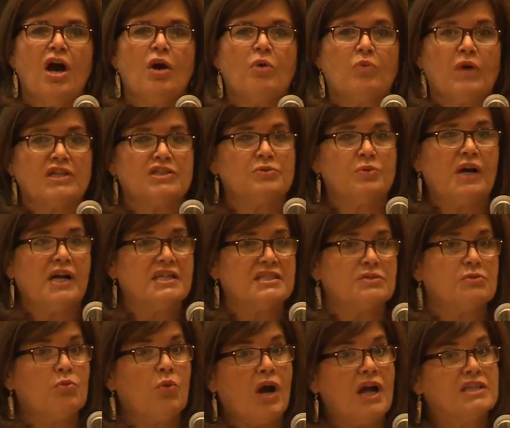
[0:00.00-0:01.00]
Which
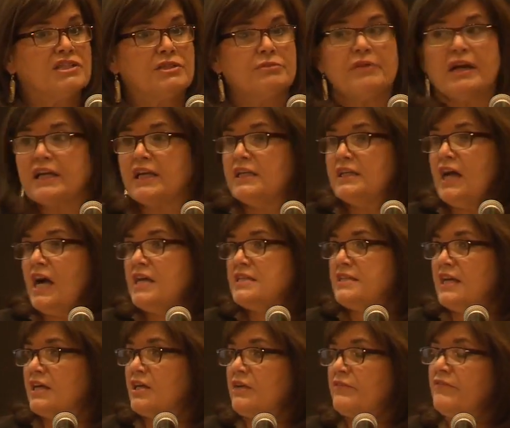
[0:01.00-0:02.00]
was, one, to recognize
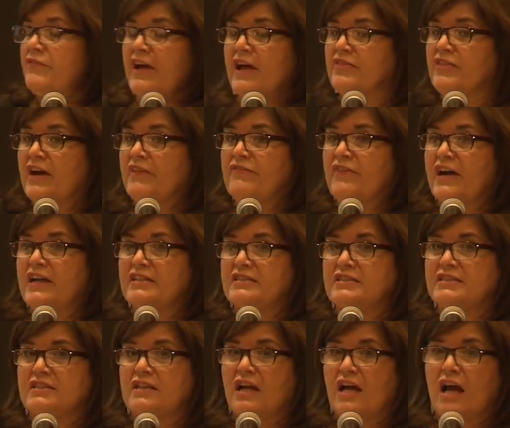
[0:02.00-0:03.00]
that the
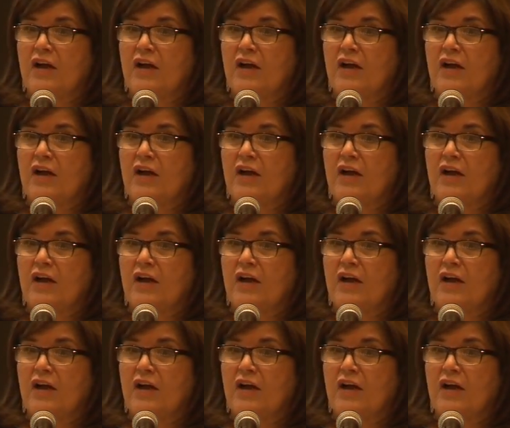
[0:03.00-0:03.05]
feds